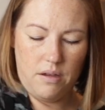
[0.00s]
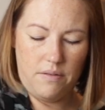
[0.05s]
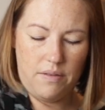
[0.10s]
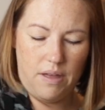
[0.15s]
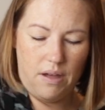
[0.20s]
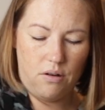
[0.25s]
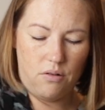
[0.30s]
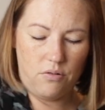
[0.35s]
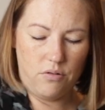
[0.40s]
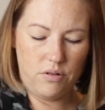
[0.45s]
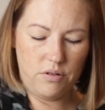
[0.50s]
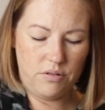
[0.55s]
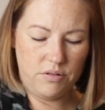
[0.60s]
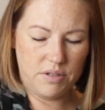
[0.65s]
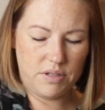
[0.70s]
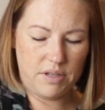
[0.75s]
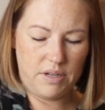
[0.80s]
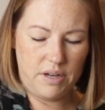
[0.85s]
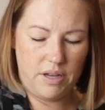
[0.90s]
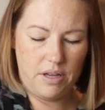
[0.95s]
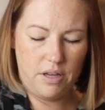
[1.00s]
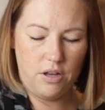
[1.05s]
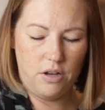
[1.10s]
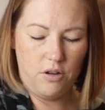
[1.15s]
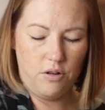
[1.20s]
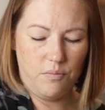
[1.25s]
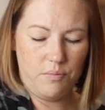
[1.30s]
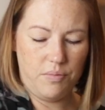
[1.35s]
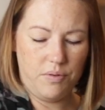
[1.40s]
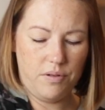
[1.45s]
And that oil is going to
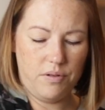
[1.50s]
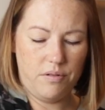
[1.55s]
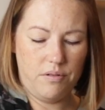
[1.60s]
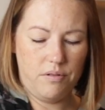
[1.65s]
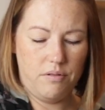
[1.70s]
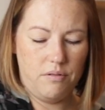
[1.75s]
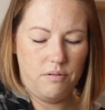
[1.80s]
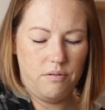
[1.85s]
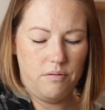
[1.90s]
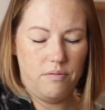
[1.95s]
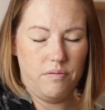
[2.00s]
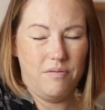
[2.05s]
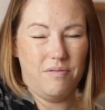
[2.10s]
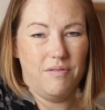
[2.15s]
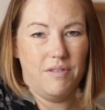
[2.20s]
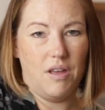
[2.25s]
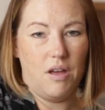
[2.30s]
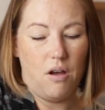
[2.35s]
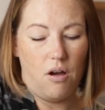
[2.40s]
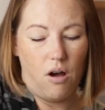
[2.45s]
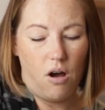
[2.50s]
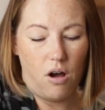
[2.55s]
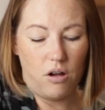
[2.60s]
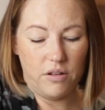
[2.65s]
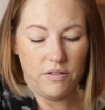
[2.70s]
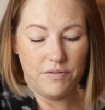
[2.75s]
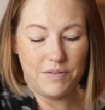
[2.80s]
help all